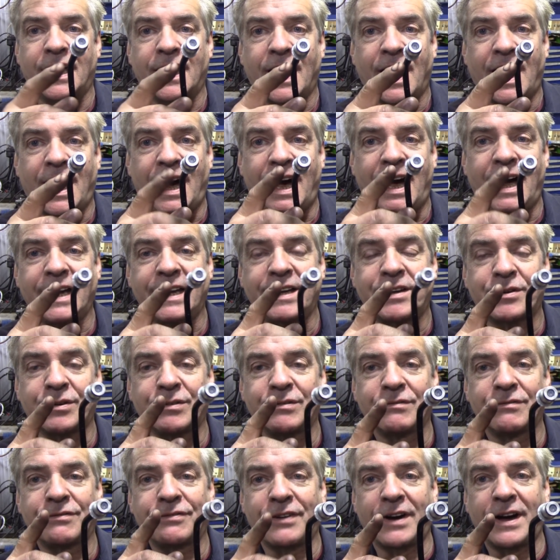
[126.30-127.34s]
I
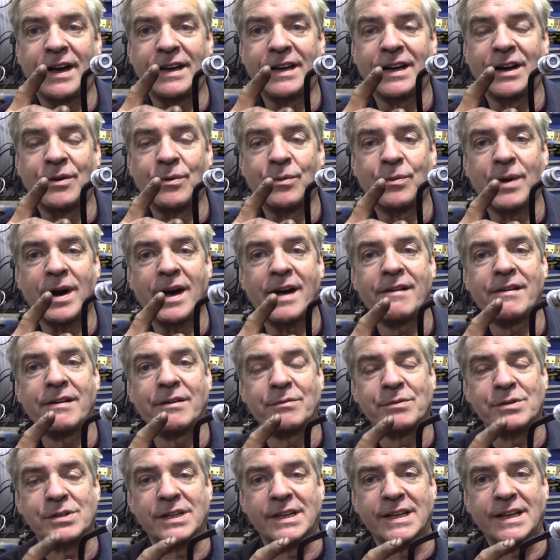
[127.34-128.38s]
couldn't find out where it
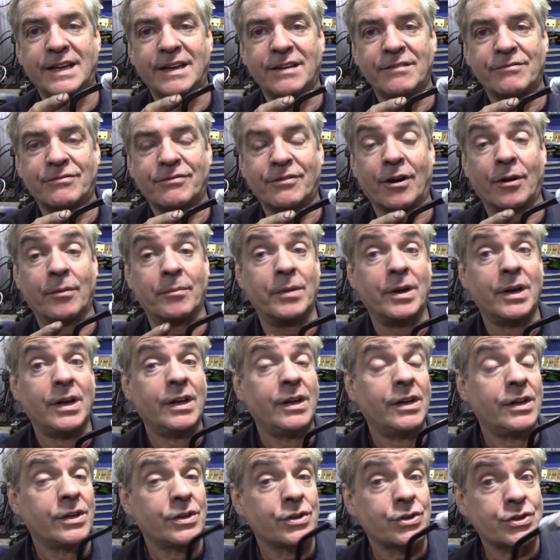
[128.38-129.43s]
was leaking from.
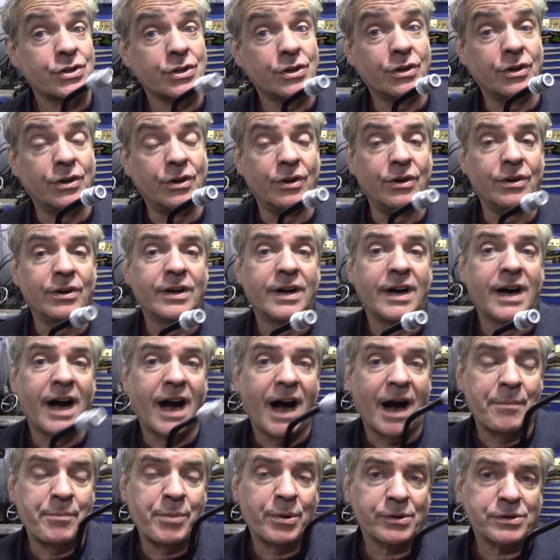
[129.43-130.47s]
So
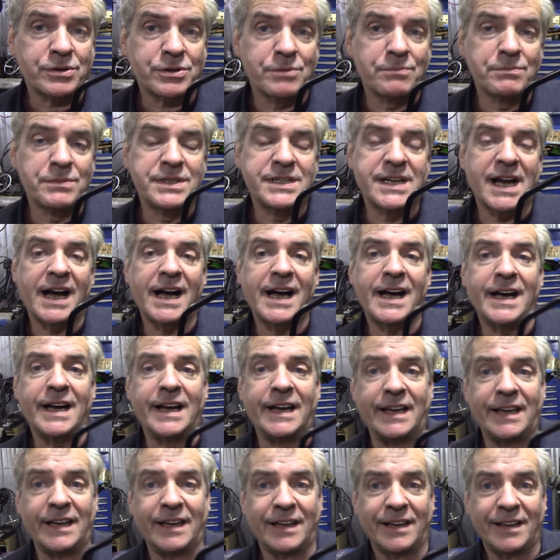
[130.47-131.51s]
I put some
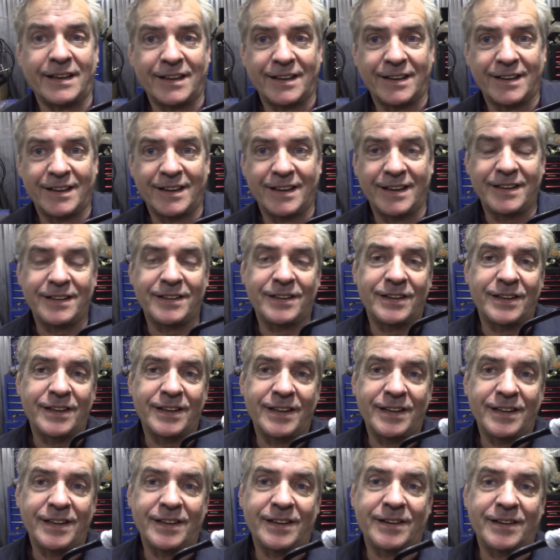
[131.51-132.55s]
dye in
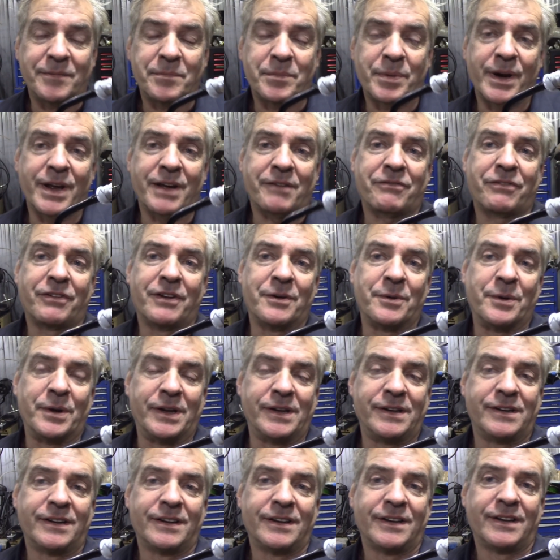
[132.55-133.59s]
the brake
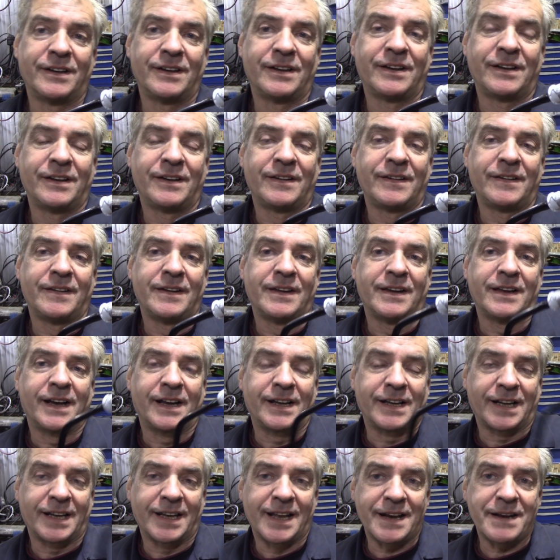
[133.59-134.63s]
fluid and
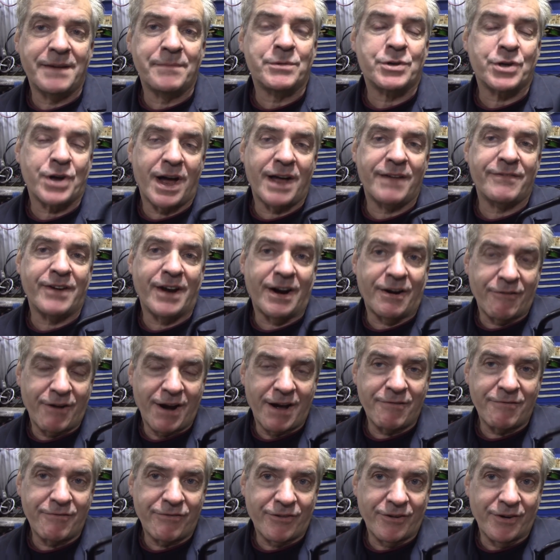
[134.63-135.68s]
I let him drive it
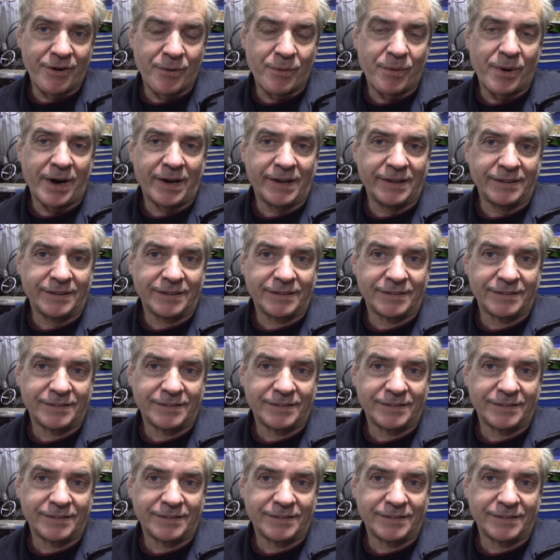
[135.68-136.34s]
around for a while.